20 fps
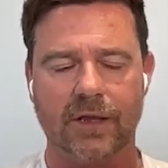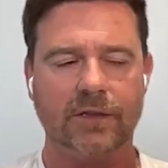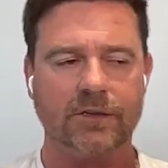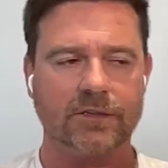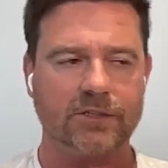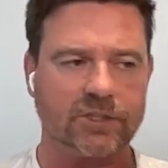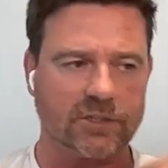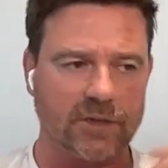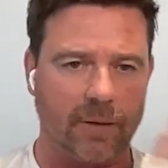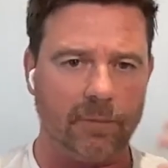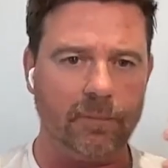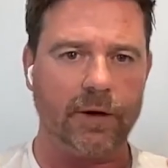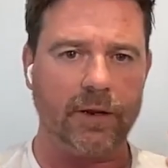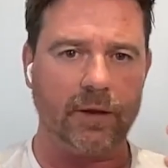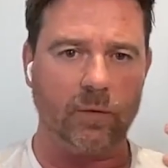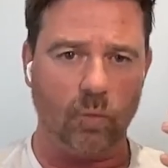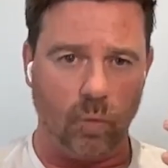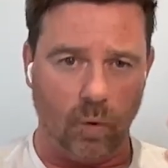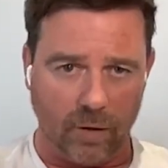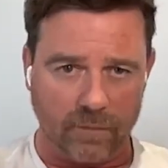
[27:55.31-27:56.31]
Somebody
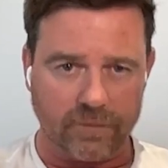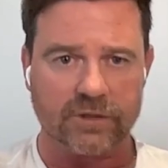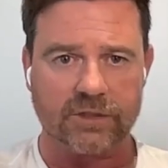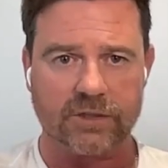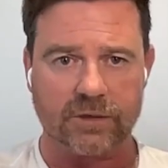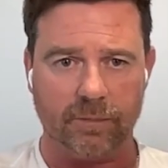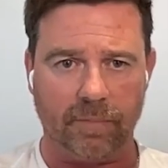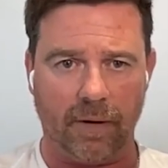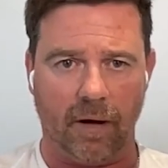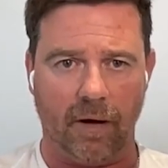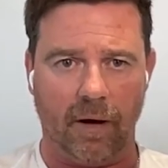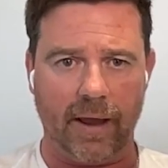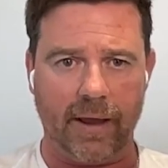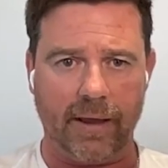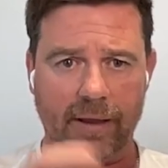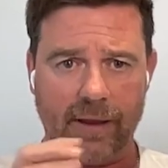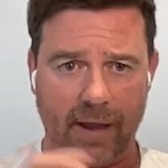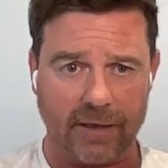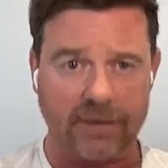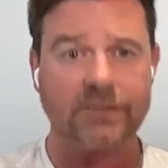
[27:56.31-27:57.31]
wants to buy
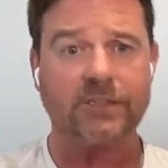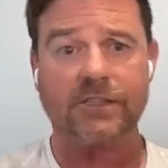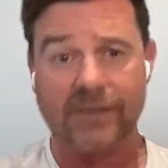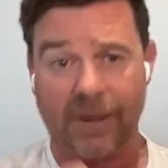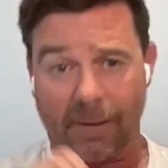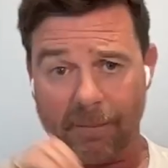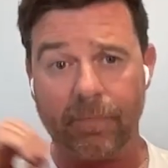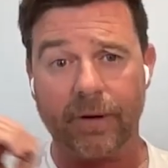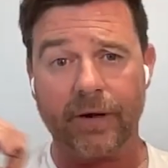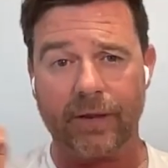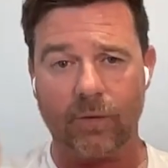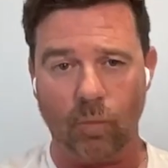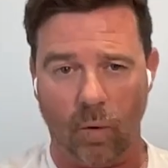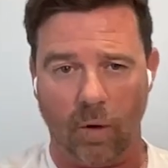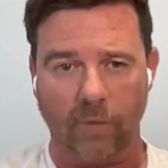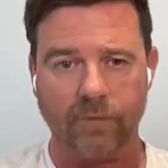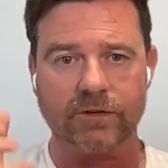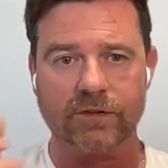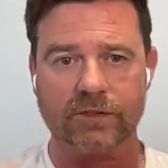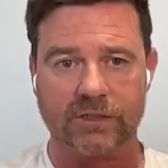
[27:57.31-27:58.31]
and somebody
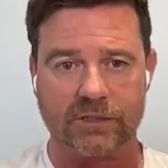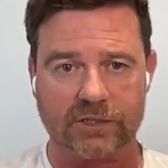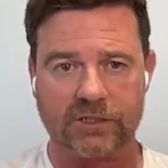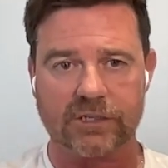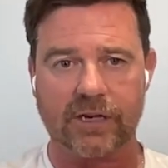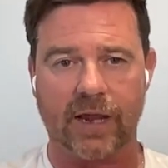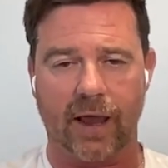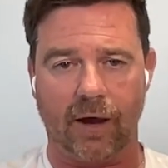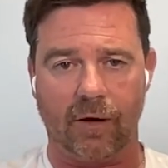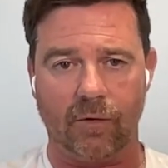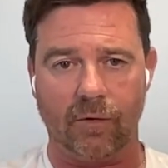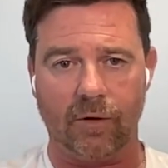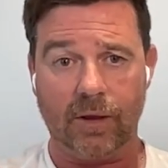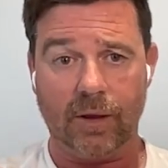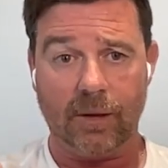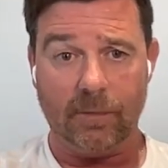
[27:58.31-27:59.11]
wants to sell